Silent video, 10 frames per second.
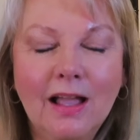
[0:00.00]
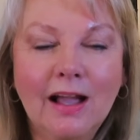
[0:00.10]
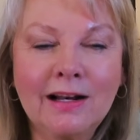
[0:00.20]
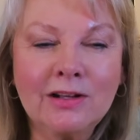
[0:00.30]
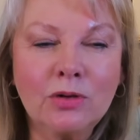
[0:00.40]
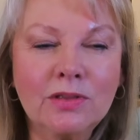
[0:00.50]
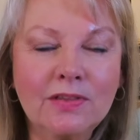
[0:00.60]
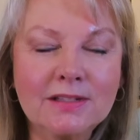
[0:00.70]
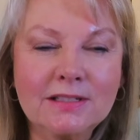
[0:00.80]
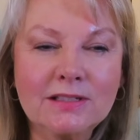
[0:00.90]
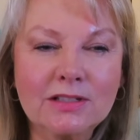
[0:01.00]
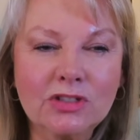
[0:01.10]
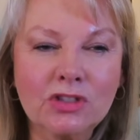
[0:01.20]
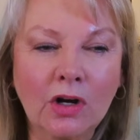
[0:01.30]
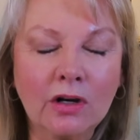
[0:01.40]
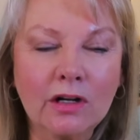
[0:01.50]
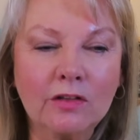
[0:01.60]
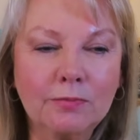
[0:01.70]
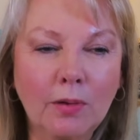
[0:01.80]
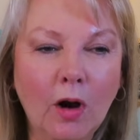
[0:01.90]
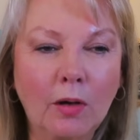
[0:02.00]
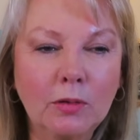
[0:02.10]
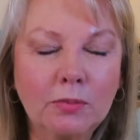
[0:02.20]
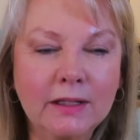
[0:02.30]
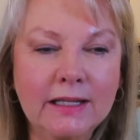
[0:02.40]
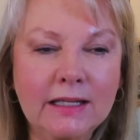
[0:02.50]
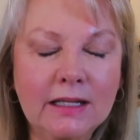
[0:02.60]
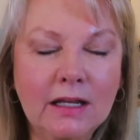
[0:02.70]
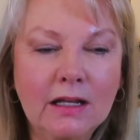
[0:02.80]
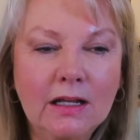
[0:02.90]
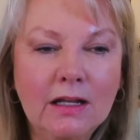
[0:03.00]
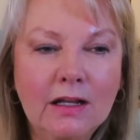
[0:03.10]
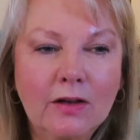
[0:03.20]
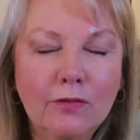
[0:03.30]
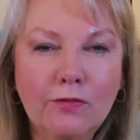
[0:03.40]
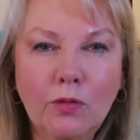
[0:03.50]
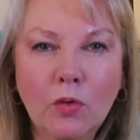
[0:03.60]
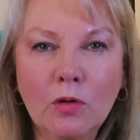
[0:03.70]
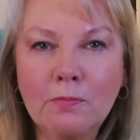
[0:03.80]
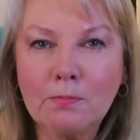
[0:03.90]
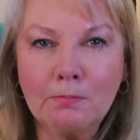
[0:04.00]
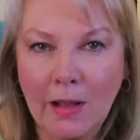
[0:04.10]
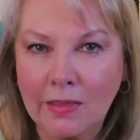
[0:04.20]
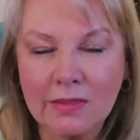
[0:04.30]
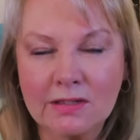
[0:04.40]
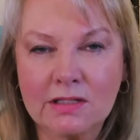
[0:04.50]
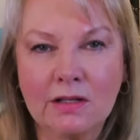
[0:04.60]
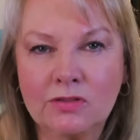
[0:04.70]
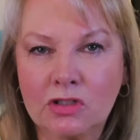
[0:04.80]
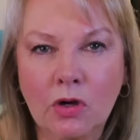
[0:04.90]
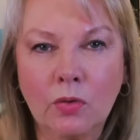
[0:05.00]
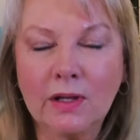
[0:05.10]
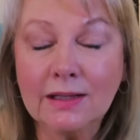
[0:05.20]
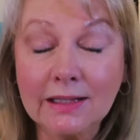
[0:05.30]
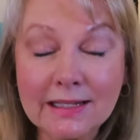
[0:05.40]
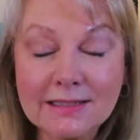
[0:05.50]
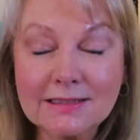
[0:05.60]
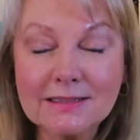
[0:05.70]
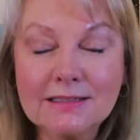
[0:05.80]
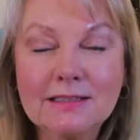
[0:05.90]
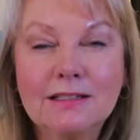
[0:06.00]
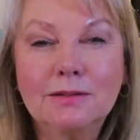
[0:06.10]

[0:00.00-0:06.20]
And I know that this is the start of probably 4 months of snow at least.